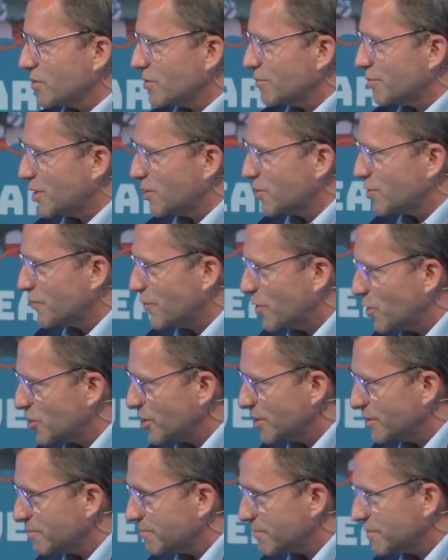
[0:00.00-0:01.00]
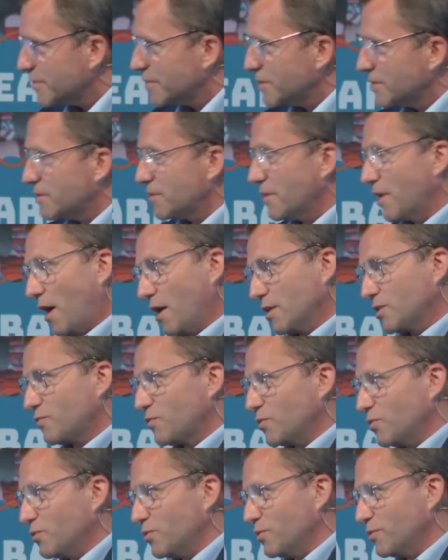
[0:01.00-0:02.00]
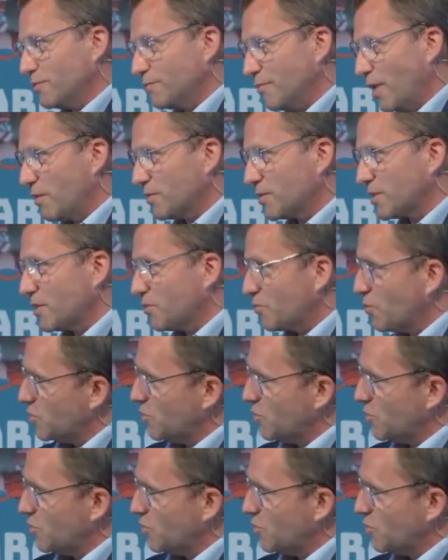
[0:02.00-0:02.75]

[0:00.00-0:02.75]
because virgin, the last few months, it was the